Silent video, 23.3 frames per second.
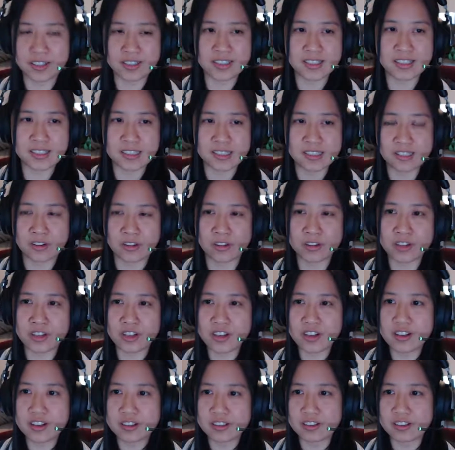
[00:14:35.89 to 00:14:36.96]
This is not
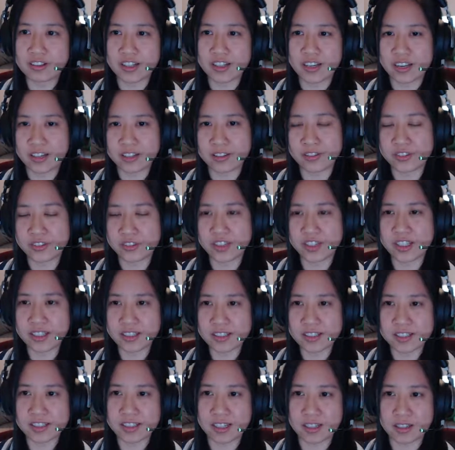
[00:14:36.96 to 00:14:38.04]
the kind of
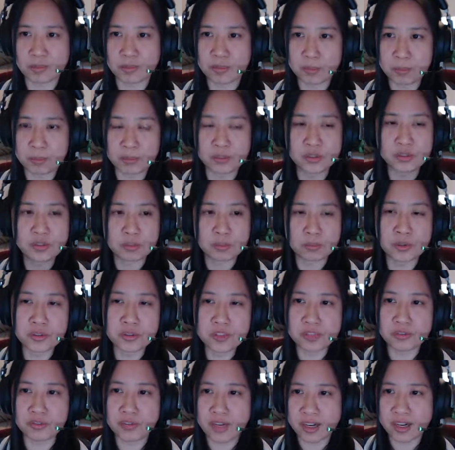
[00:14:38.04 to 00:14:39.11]
things that we put the
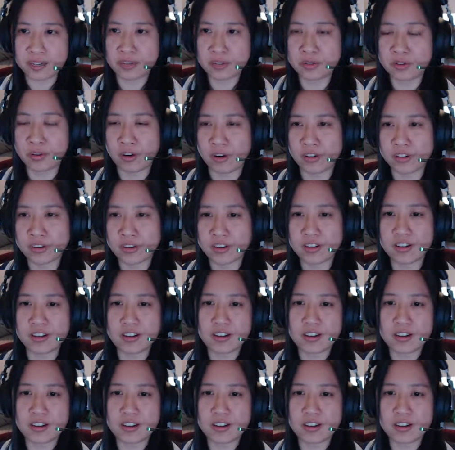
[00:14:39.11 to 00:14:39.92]
most value on.